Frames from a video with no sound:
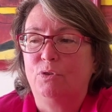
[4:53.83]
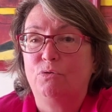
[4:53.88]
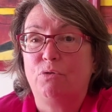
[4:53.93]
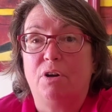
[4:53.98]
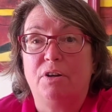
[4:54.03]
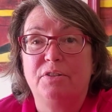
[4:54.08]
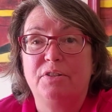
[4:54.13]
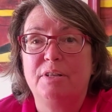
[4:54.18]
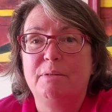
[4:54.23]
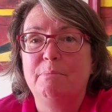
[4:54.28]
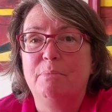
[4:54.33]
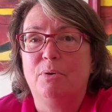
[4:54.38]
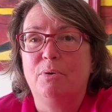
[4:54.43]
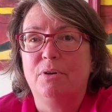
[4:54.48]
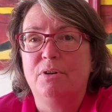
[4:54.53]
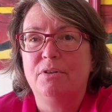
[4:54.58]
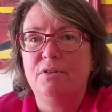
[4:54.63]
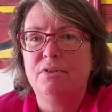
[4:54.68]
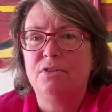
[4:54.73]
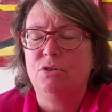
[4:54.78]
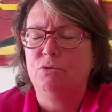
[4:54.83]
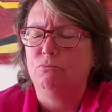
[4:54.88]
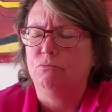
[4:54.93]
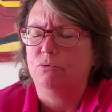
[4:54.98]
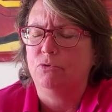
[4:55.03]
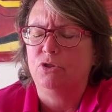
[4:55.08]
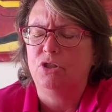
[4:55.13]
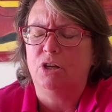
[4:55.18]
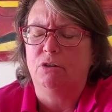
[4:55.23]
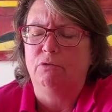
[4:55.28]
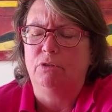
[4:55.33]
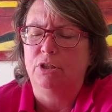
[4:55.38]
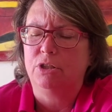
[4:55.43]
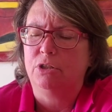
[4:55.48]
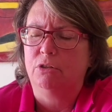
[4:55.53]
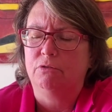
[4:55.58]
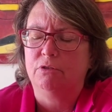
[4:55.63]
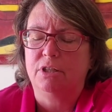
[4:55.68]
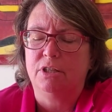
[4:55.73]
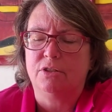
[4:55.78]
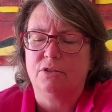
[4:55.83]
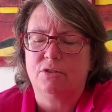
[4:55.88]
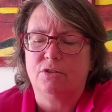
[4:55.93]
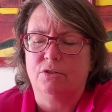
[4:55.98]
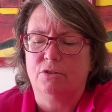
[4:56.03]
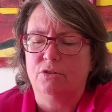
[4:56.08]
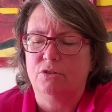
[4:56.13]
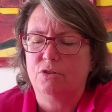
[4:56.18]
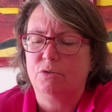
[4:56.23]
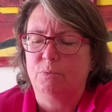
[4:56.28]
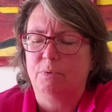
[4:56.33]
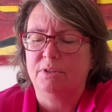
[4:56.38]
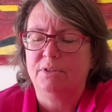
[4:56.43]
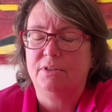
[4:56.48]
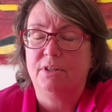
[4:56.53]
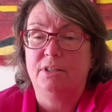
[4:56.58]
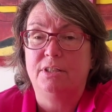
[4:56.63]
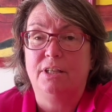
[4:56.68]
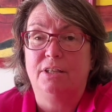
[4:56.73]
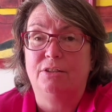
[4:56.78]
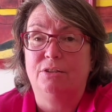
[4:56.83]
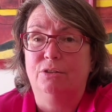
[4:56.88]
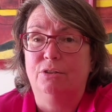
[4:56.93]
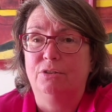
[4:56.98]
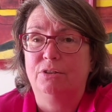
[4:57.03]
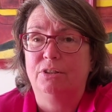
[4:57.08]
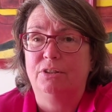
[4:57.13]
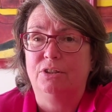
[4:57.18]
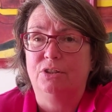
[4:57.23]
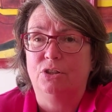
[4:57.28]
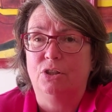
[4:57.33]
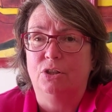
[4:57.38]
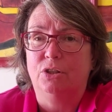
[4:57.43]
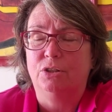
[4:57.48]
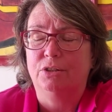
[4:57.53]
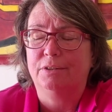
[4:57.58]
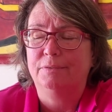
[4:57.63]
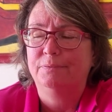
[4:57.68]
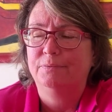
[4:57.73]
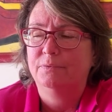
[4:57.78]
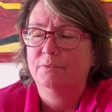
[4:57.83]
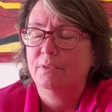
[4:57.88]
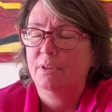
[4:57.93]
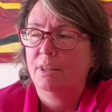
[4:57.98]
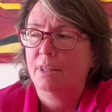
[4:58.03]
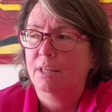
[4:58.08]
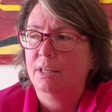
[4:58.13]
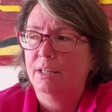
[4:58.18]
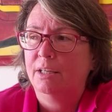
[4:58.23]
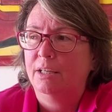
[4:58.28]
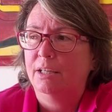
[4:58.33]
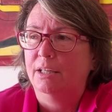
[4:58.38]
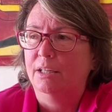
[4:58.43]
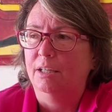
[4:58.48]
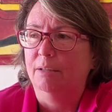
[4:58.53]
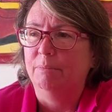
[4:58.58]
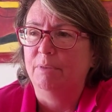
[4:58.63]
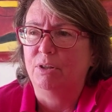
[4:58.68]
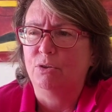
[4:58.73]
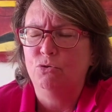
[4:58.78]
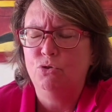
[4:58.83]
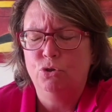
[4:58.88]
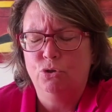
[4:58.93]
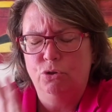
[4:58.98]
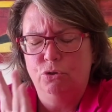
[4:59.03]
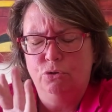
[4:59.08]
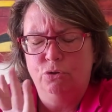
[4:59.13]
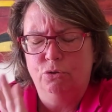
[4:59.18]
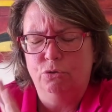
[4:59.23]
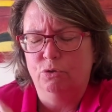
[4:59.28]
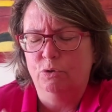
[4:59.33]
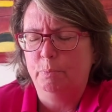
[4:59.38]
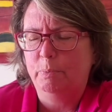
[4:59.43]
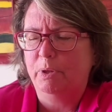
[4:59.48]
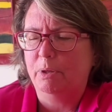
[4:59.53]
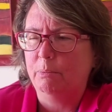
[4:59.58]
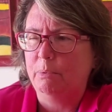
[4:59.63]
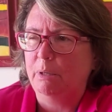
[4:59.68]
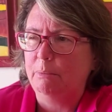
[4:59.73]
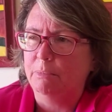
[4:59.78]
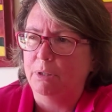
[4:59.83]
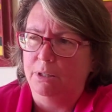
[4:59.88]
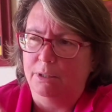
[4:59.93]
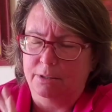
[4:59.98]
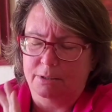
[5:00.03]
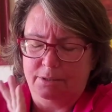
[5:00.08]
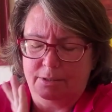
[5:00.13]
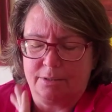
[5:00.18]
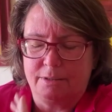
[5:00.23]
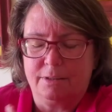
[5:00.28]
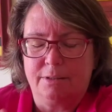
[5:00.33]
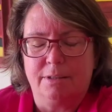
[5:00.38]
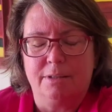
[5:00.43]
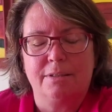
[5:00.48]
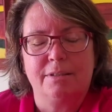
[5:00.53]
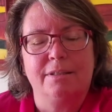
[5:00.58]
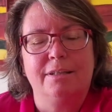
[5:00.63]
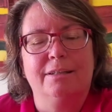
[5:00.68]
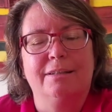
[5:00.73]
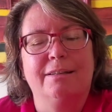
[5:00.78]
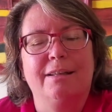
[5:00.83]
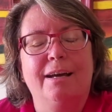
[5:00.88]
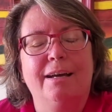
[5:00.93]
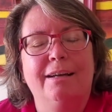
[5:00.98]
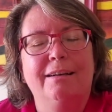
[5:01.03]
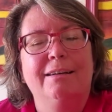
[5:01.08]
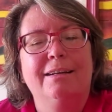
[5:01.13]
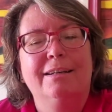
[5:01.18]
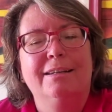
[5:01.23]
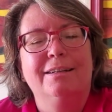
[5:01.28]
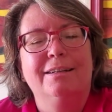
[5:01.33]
Crossing borders, you generally don't get searched once they take a look at the dog. They go, no problema. That's the end of that.